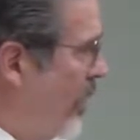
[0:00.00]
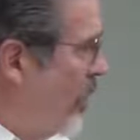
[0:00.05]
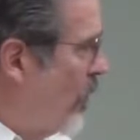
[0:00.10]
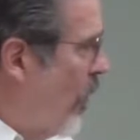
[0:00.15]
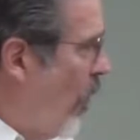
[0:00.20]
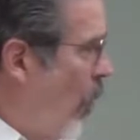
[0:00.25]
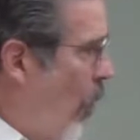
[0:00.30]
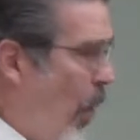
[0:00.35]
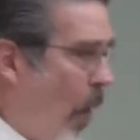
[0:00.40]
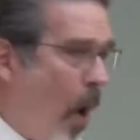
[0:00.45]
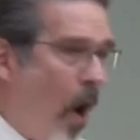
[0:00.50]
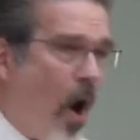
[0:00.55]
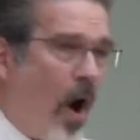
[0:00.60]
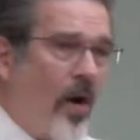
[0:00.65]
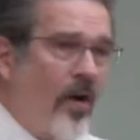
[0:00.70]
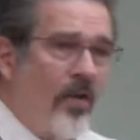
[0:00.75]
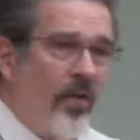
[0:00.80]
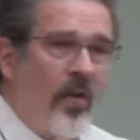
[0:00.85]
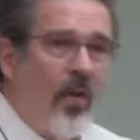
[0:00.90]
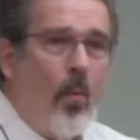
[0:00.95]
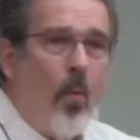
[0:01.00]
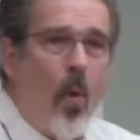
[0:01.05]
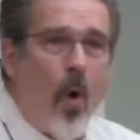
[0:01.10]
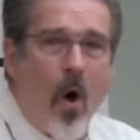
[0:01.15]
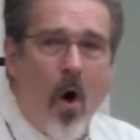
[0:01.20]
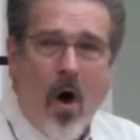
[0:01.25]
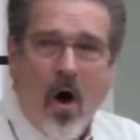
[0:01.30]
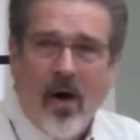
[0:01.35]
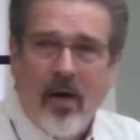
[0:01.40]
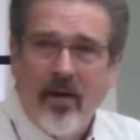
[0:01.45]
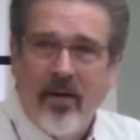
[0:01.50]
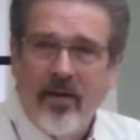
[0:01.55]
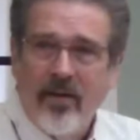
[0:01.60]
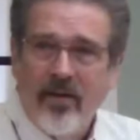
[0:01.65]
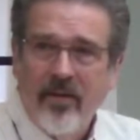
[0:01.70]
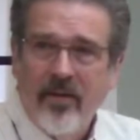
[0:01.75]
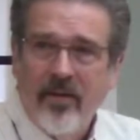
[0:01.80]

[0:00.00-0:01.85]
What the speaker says: to walk the walk